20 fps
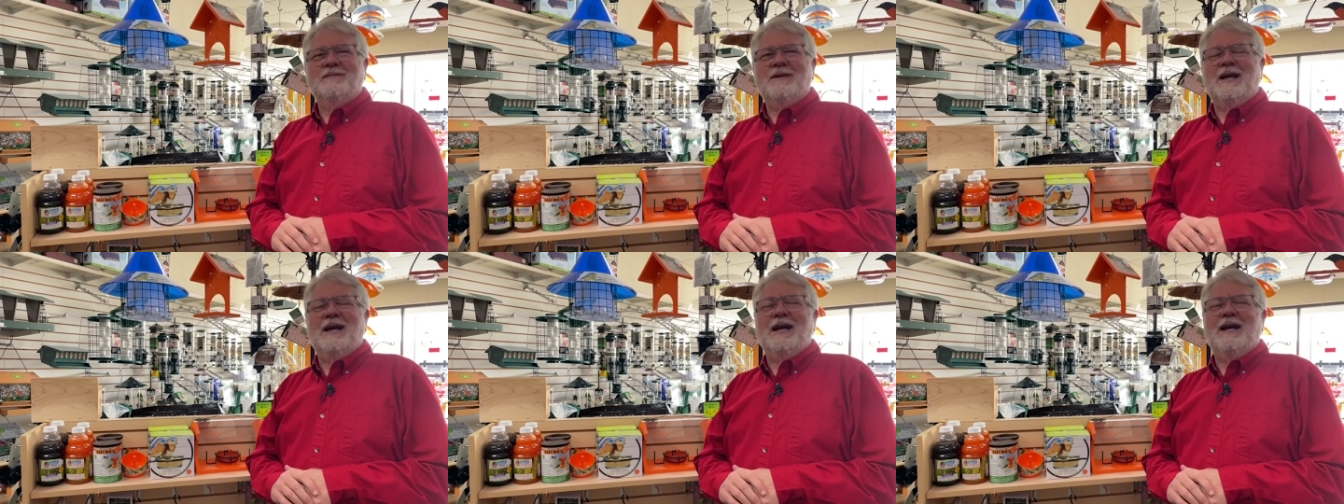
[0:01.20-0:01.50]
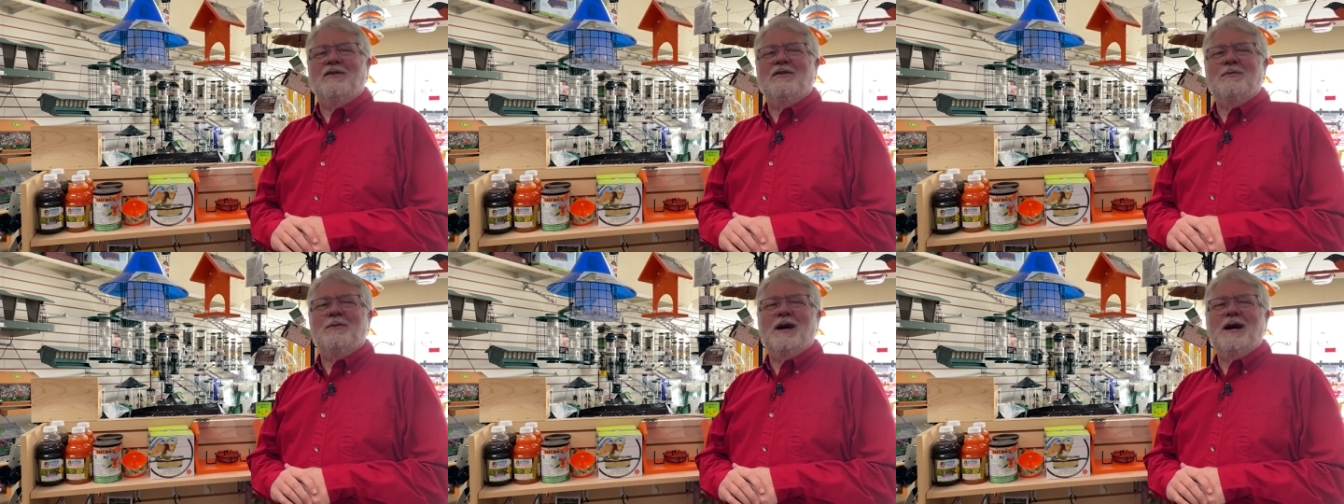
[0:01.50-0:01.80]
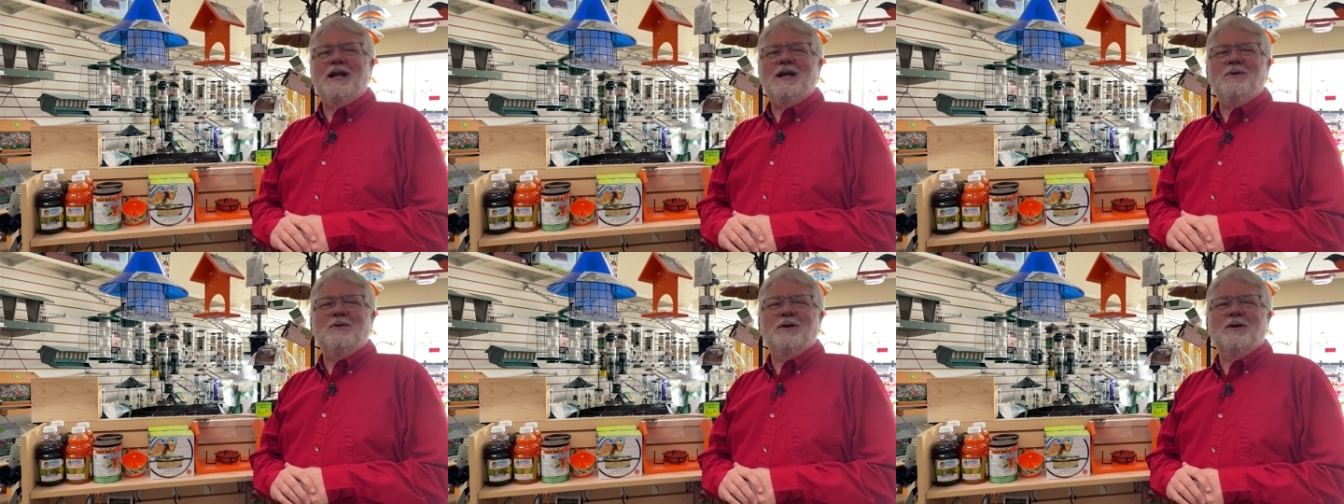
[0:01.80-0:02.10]
Hi
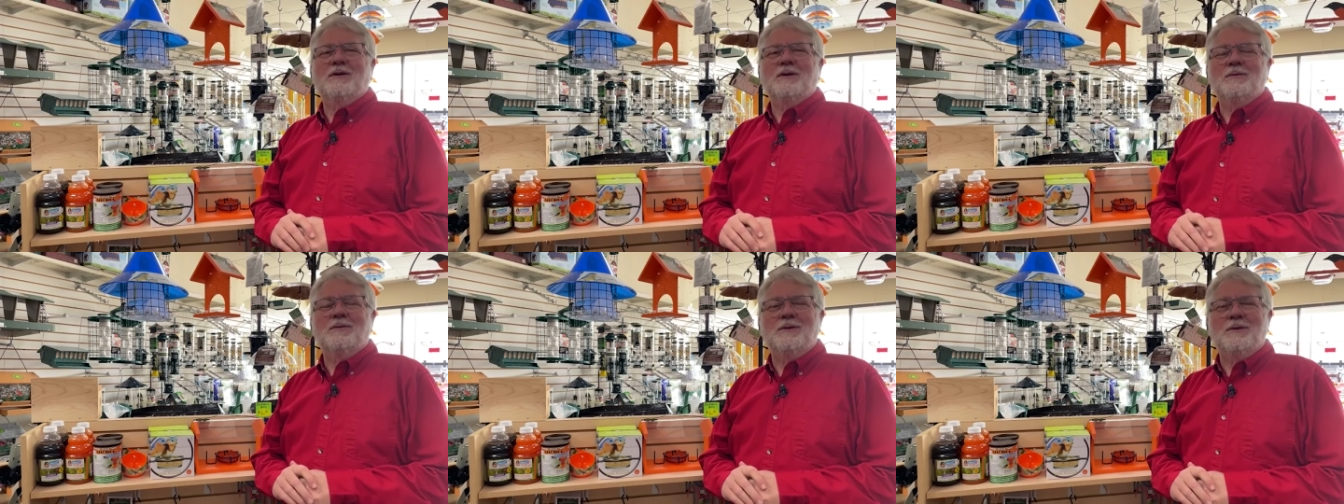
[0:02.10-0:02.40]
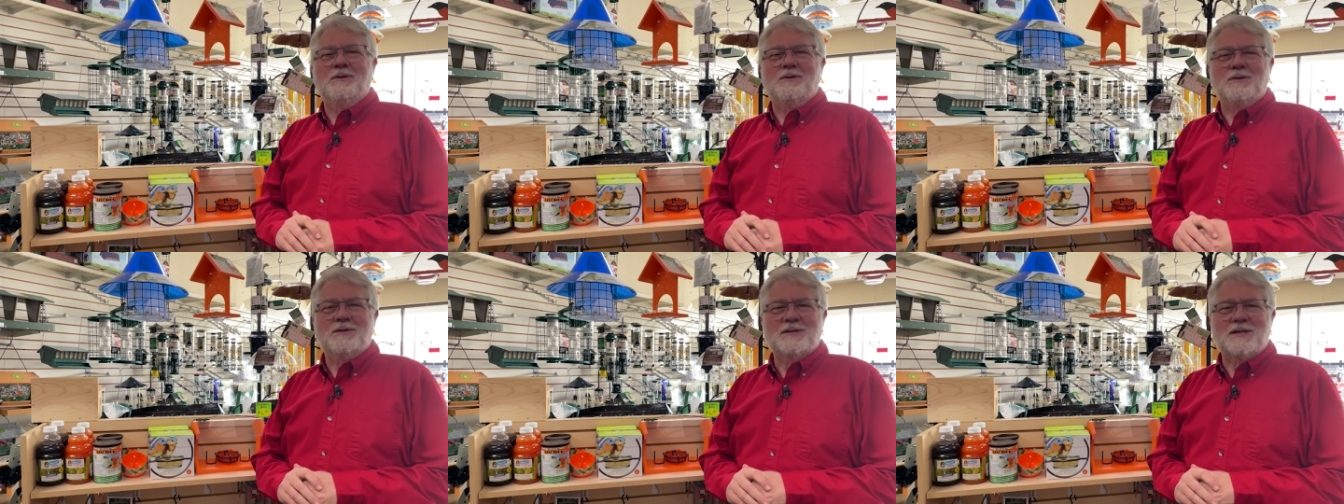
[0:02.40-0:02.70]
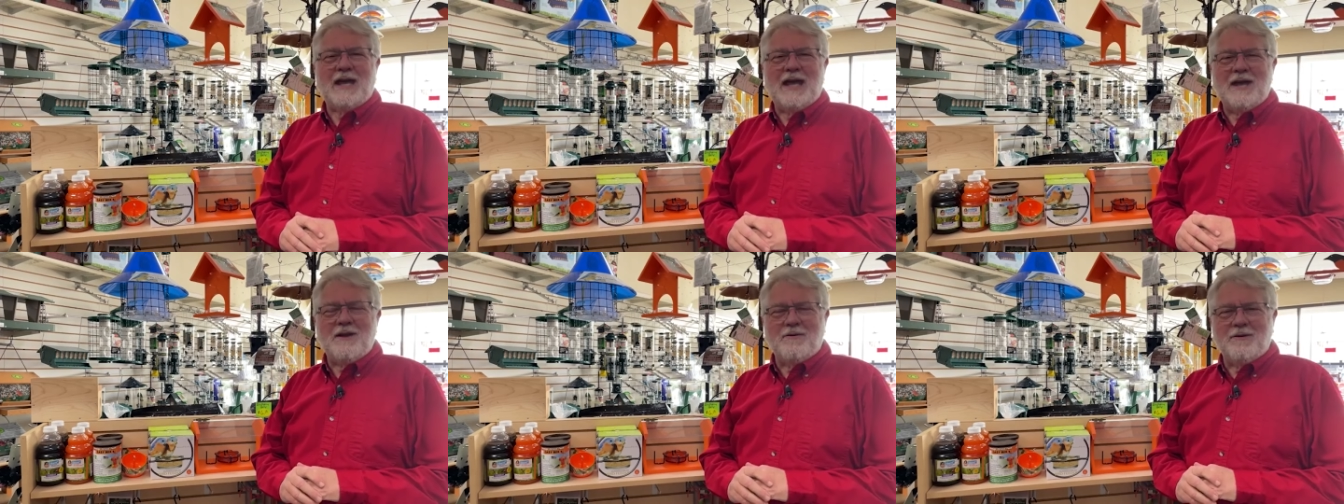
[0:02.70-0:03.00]
everybody, welcome to
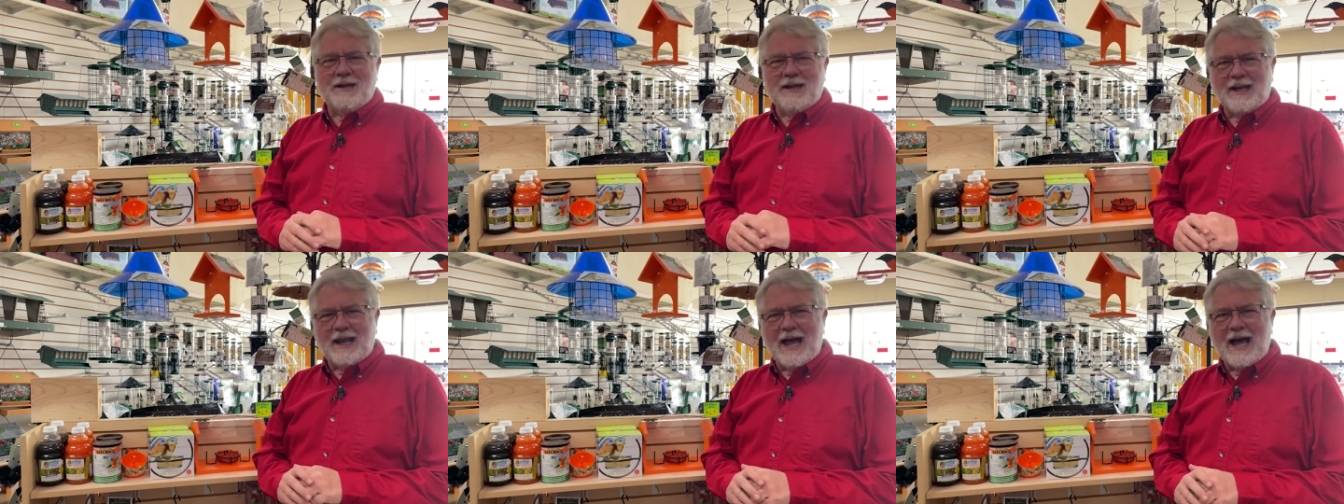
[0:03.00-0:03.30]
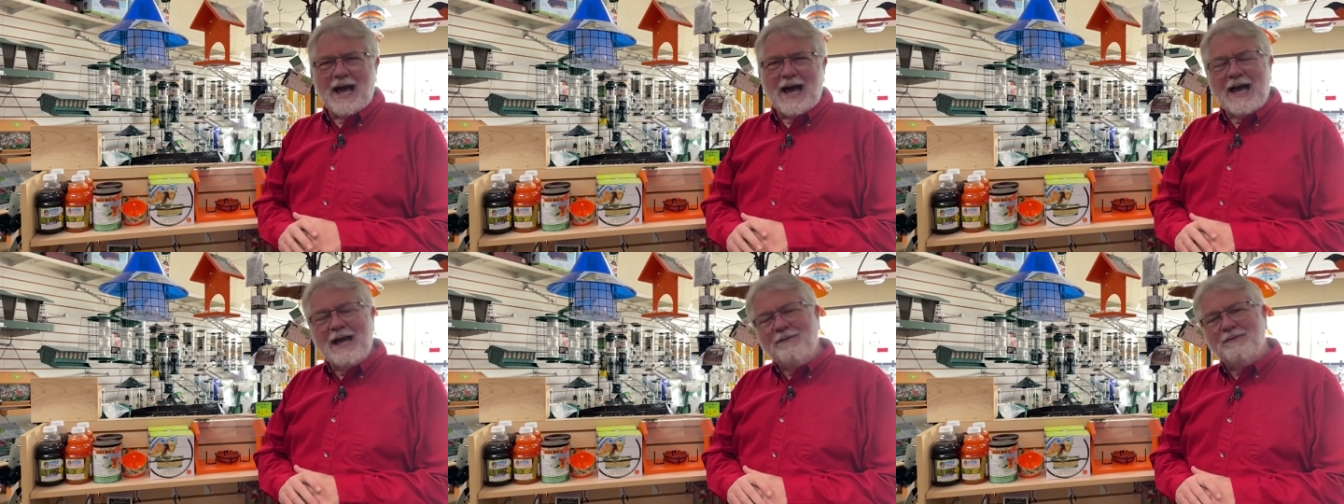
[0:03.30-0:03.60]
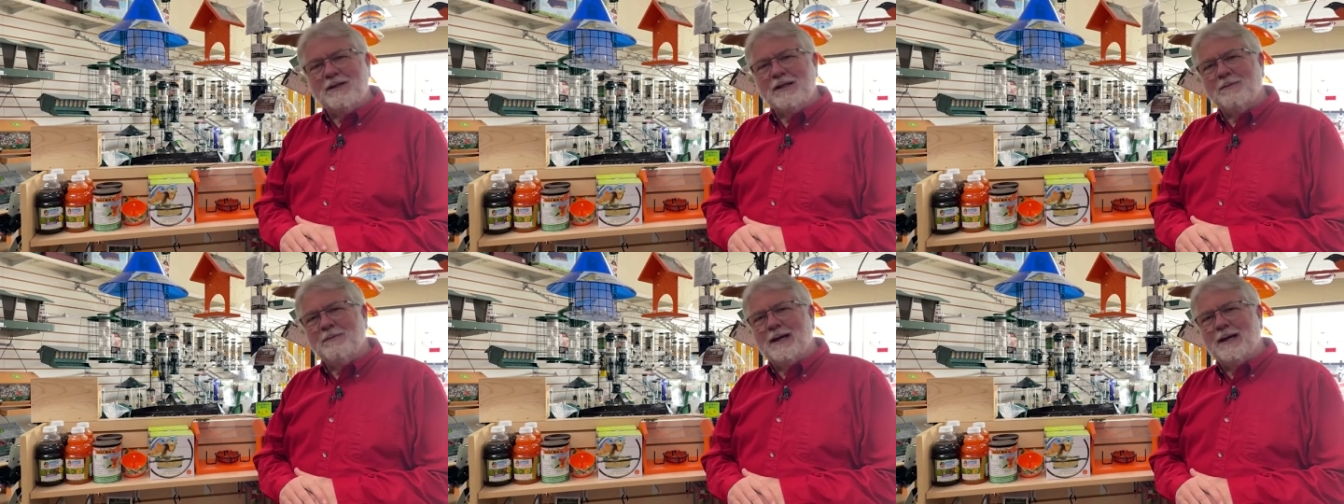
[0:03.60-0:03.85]
Saturday Live at the